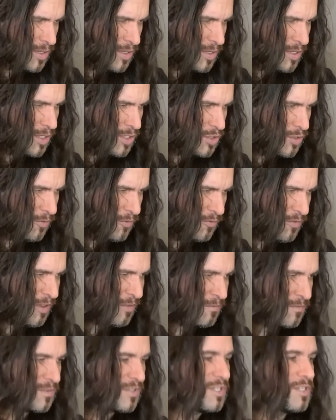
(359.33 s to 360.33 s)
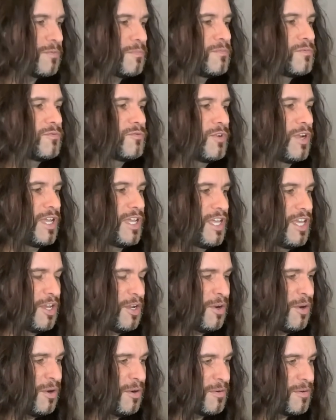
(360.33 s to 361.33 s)
So fifth, right
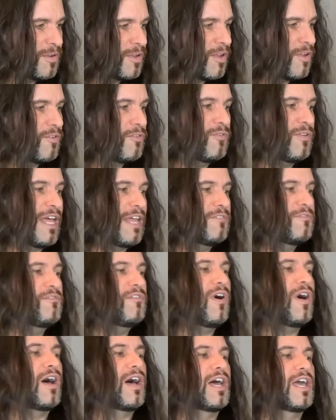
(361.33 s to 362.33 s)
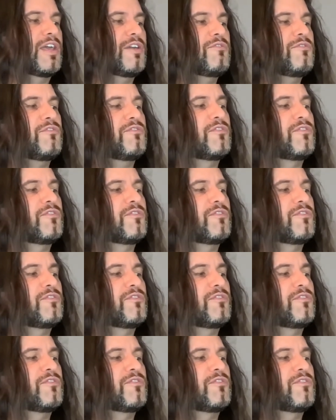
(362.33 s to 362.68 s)
here, flat 5,